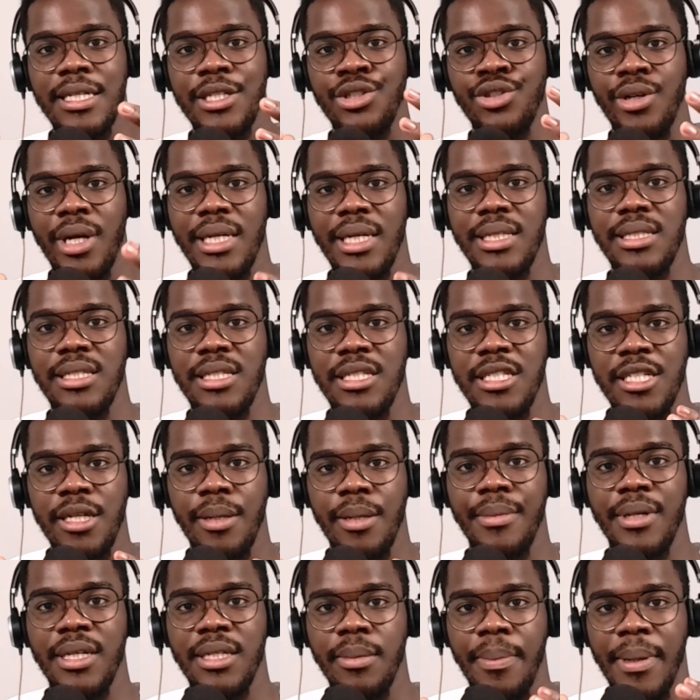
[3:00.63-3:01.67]
trying to
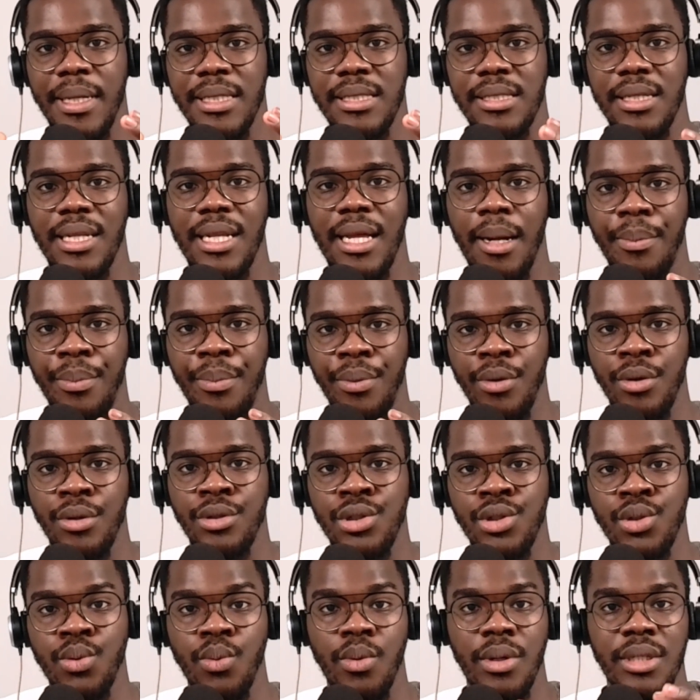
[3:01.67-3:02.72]
determine the particular
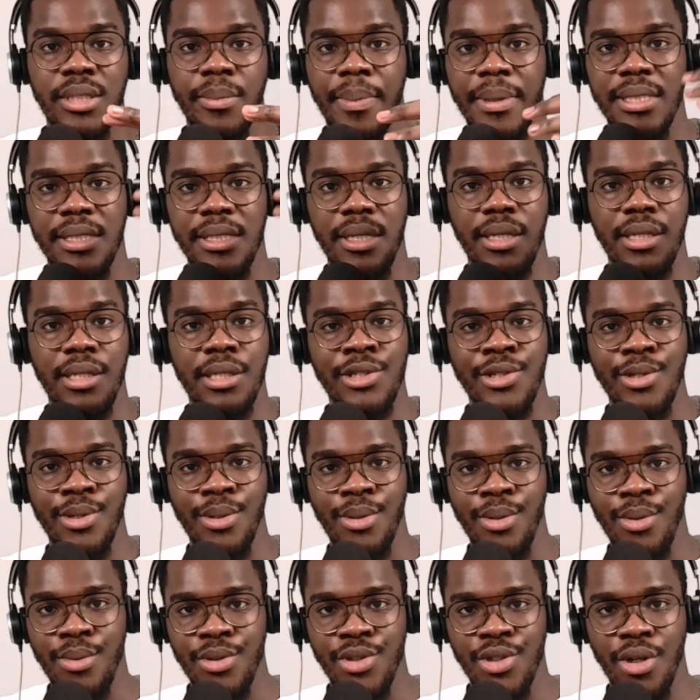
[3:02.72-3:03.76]
approach towards a particular
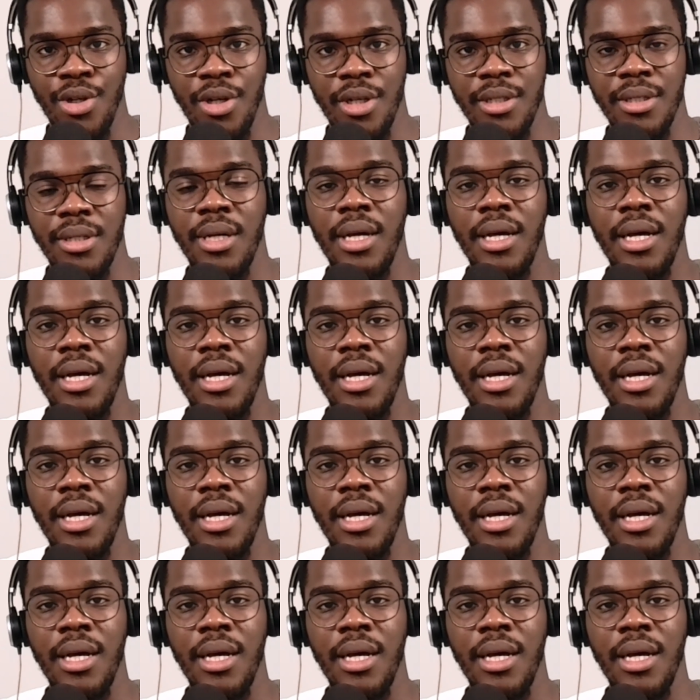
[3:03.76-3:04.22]
solution.